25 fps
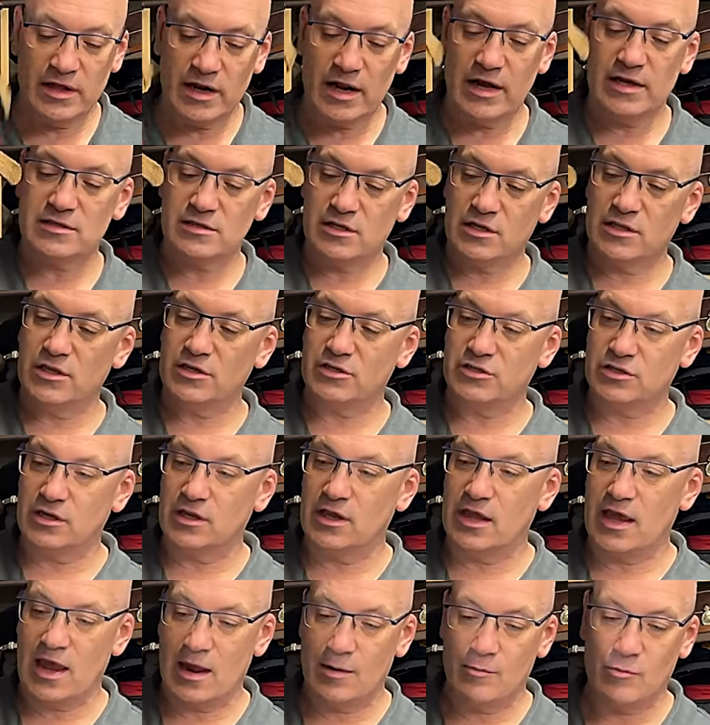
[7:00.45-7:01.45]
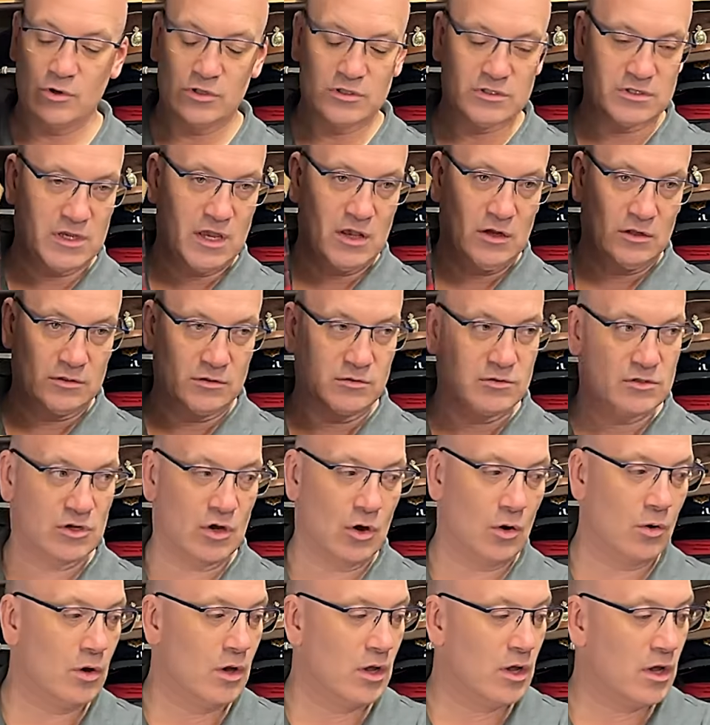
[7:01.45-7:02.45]
nice condition Cameron's kilt.
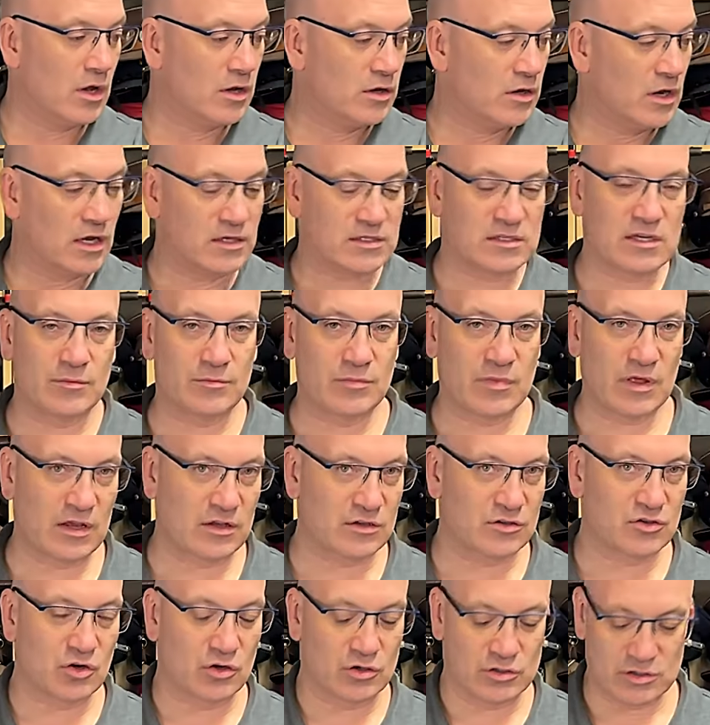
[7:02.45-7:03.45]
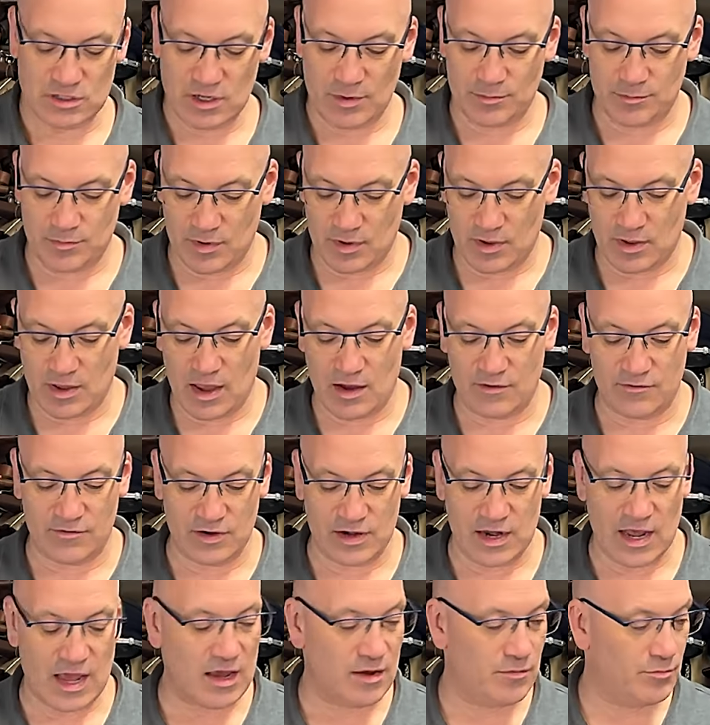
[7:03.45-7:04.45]
So not something that turns up every
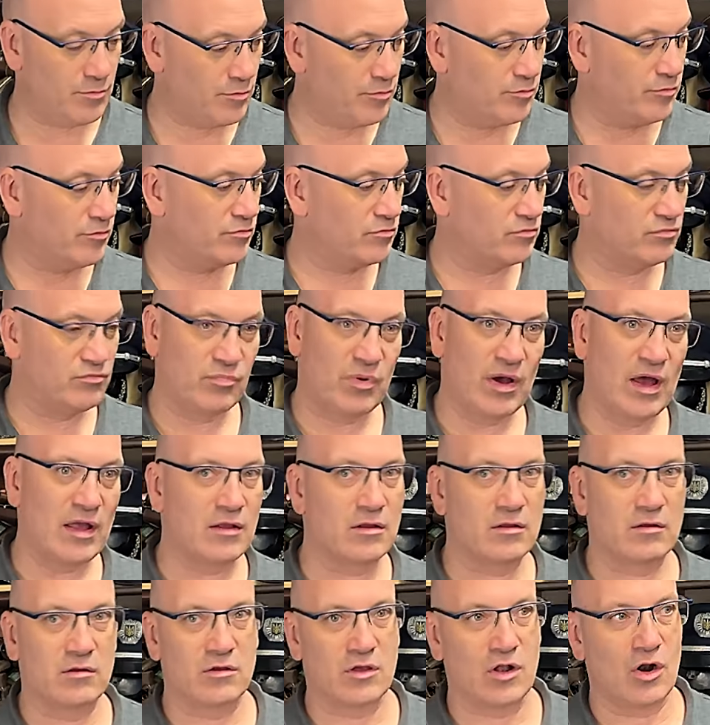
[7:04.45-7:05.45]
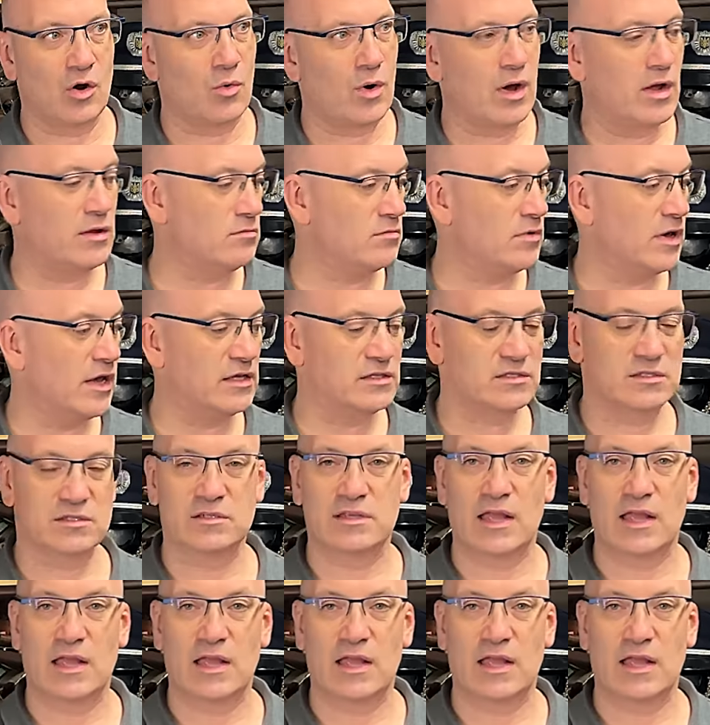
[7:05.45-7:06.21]
day, but you know what? It's